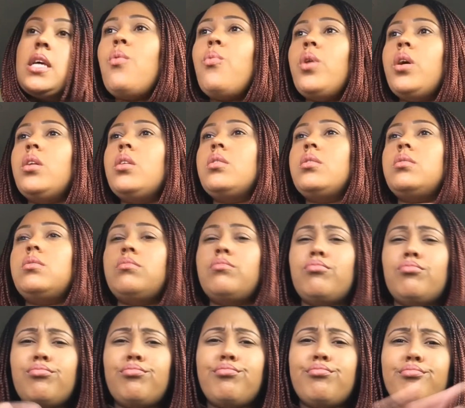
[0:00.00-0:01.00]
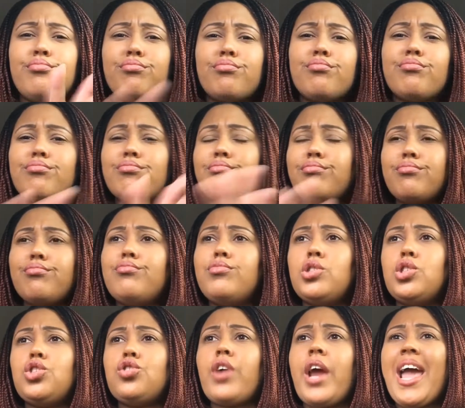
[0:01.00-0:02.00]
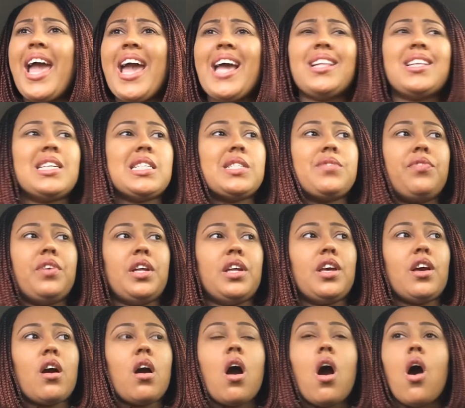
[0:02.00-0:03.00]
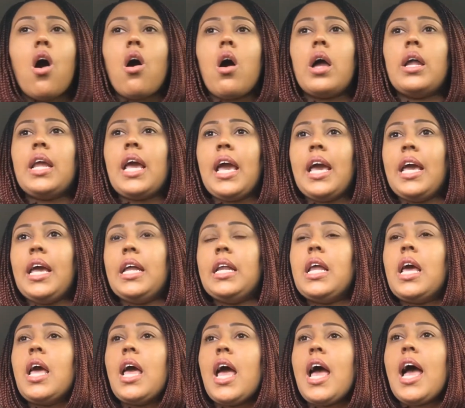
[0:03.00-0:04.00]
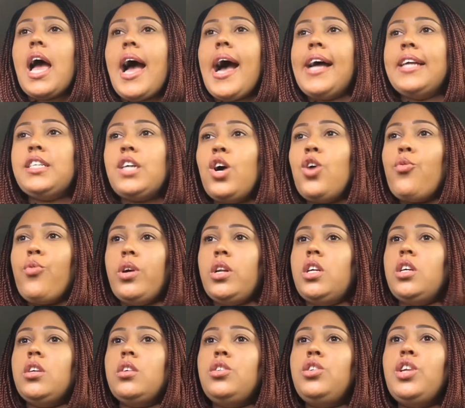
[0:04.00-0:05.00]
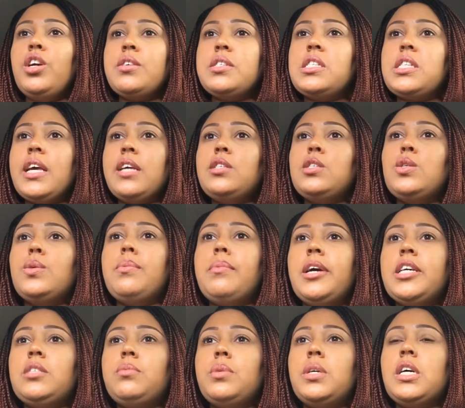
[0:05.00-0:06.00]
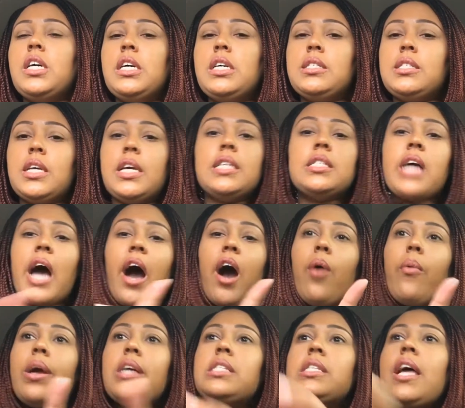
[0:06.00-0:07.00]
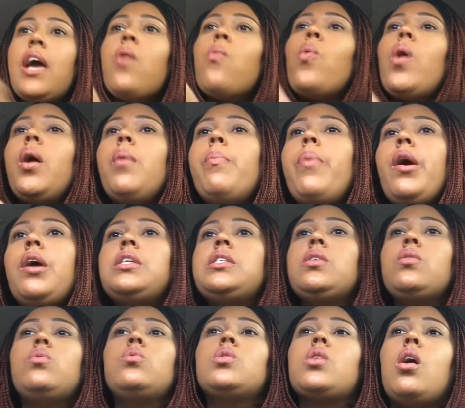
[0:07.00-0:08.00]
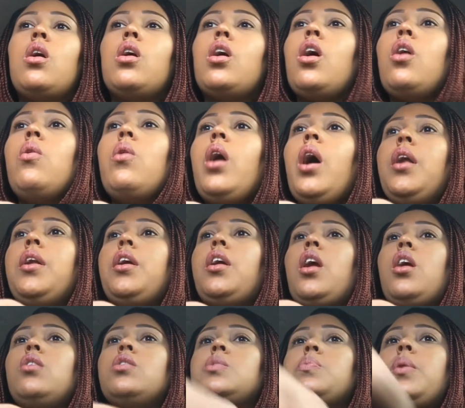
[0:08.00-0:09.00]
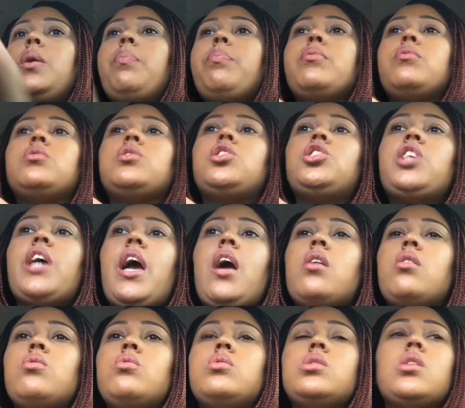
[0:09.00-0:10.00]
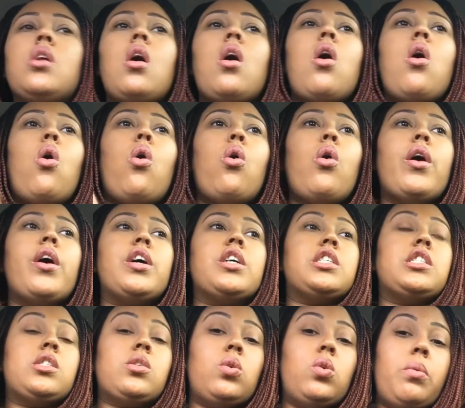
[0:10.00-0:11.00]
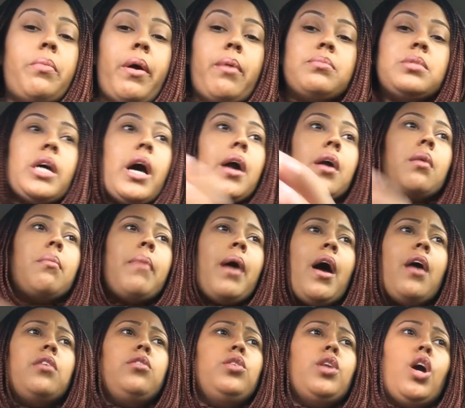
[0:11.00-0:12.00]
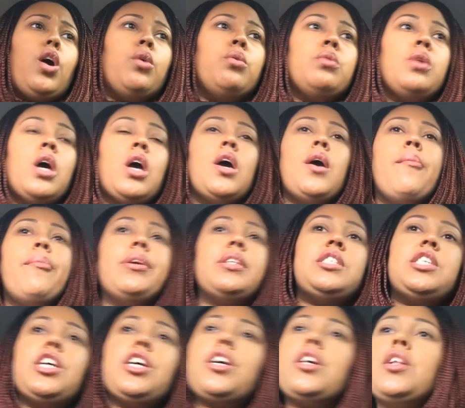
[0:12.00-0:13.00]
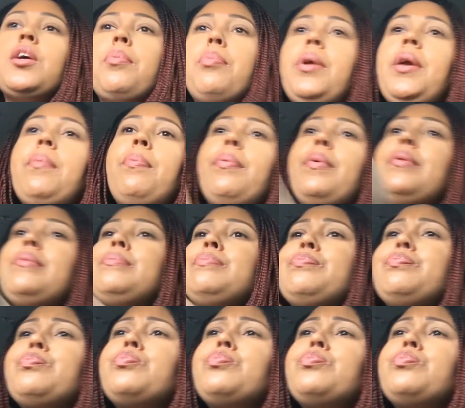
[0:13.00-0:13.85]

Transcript: I don't want to drag this video on, and I don't want to, you know, say too much, because it's always that one person who's going to go under those people's channels or assume I'm talking about, you know, particular people.